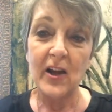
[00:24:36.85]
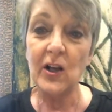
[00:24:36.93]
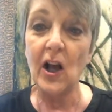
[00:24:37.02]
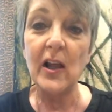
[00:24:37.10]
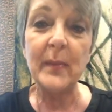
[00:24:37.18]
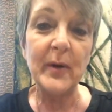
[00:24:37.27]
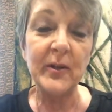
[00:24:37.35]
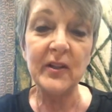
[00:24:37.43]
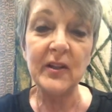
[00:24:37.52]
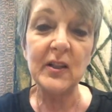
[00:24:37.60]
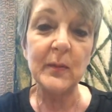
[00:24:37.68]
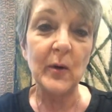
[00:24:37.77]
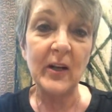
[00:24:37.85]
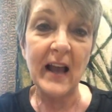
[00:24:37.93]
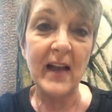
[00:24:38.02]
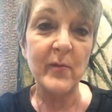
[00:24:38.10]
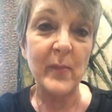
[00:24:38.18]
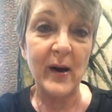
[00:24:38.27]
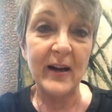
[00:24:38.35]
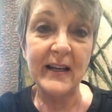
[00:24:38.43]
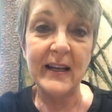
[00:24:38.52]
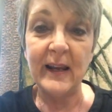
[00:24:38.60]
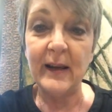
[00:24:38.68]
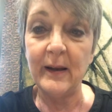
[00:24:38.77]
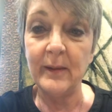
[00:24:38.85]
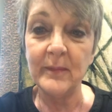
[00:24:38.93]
Y'all, I posted this morning. I have a body cam.